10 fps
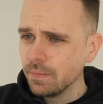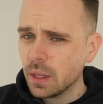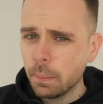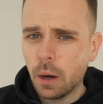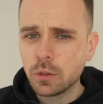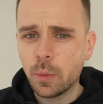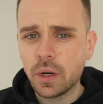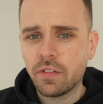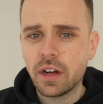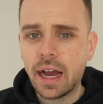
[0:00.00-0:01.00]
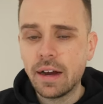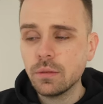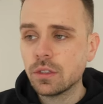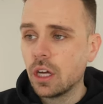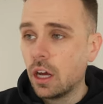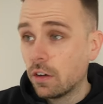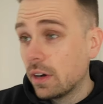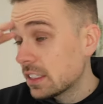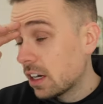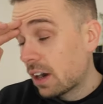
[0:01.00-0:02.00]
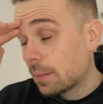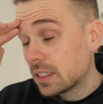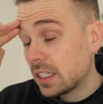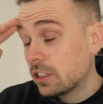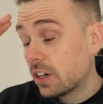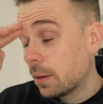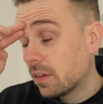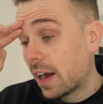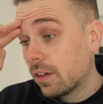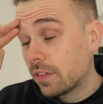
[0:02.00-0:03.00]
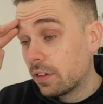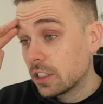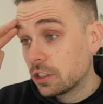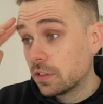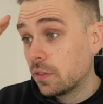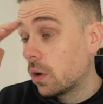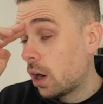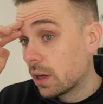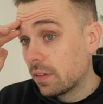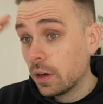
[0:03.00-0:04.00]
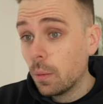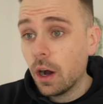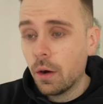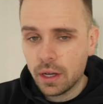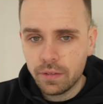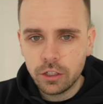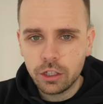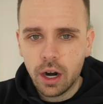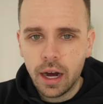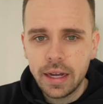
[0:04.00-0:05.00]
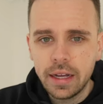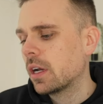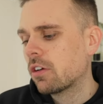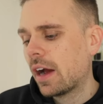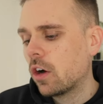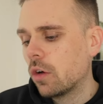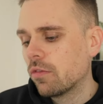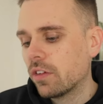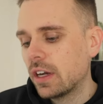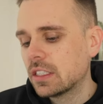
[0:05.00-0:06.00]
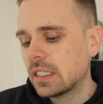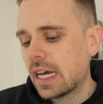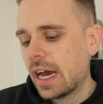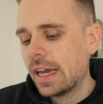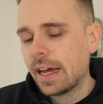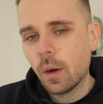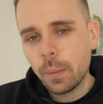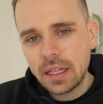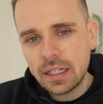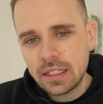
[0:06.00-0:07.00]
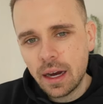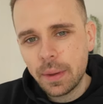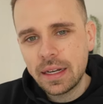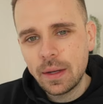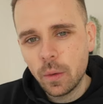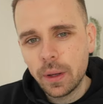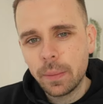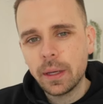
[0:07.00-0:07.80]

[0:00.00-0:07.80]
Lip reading: multiple different accounts. The reason I grabbed the C-Trader with Alpha is I just thought I'll give it a whirl, I'll give it a try. I'm going to crack on for the rest of the day and I'll pick this up in a little bit,